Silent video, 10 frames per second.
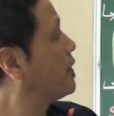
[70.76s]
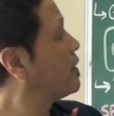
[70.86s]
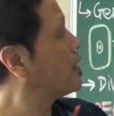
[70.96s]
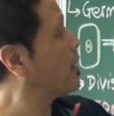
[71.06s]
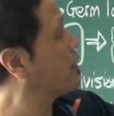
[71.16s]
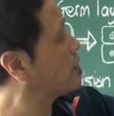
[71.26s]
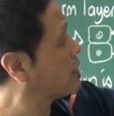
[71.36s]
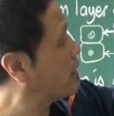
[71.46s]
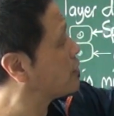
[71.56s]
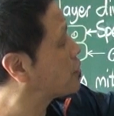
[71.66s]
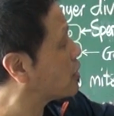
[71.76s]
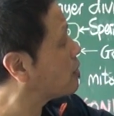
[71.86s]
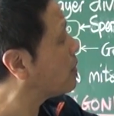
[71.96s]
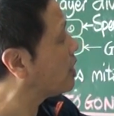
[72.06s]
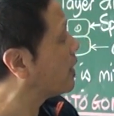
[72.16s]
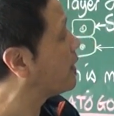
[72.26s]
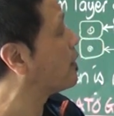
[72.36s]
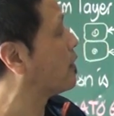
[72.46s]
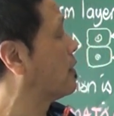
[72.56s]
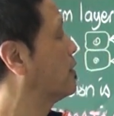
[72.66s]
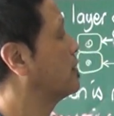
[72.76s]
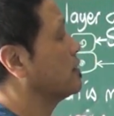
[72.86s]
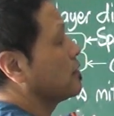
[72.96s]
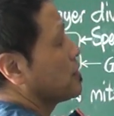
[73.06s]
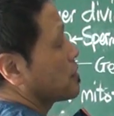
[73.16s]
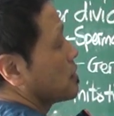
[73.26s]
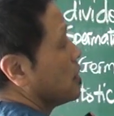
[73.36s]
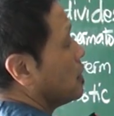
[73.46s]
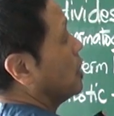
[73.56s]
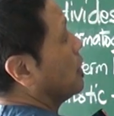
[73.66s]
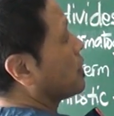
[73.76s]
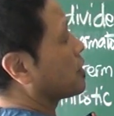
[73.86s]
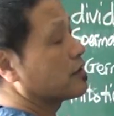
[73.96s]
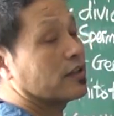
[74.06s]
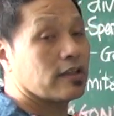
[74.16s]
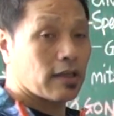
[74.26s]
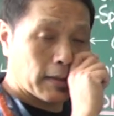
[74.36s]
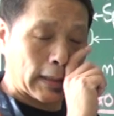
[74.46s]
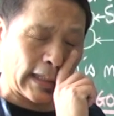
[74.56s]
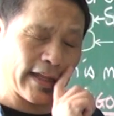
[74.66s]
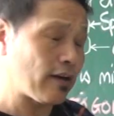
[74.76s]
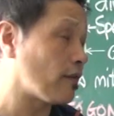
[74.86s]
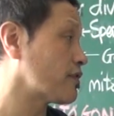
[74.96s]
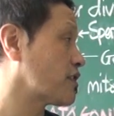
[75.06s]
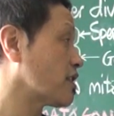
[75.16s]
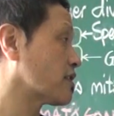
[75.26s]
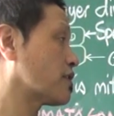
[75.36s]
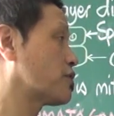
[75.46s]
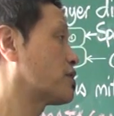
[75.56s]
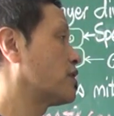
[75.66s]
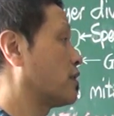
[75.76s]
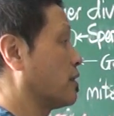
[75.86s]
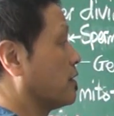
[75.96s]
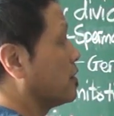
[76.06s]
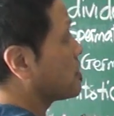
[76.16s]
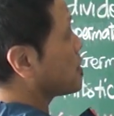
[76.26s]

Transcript: there is a germ layer. This green layer of cells that you see, this